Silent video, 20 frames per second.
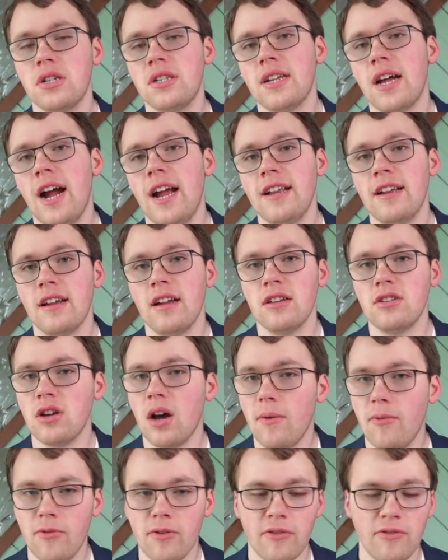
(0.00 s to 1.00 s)
sign a
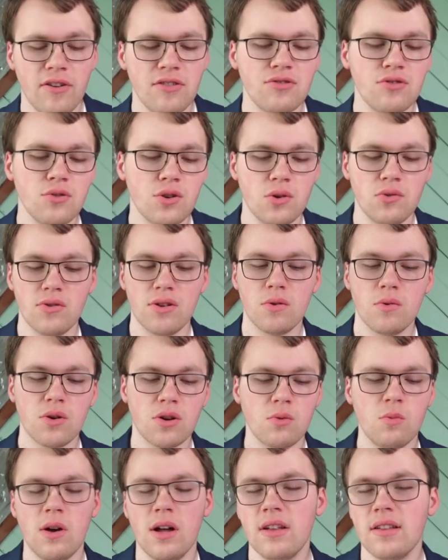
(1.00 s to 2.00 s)
top 4 defenseman who can really
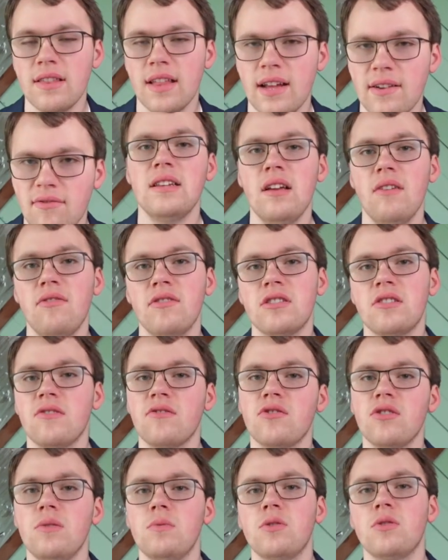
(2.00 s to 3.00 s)
work well in that defensive
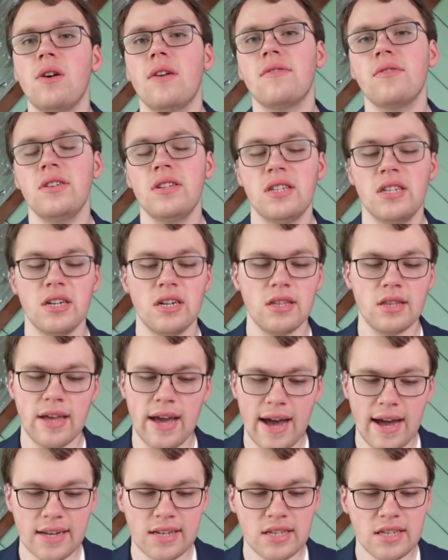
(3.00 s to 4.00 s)
group. So we'll have to wait and see on
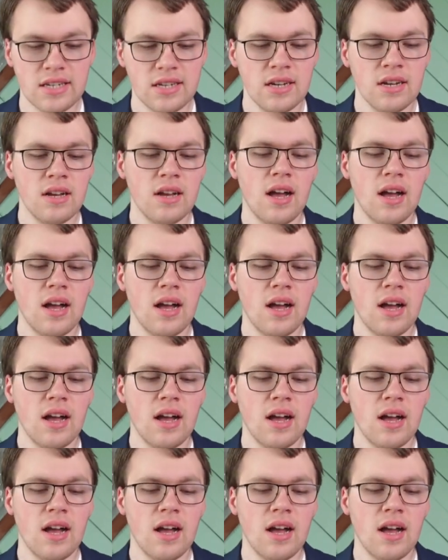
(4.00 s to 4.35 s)
that.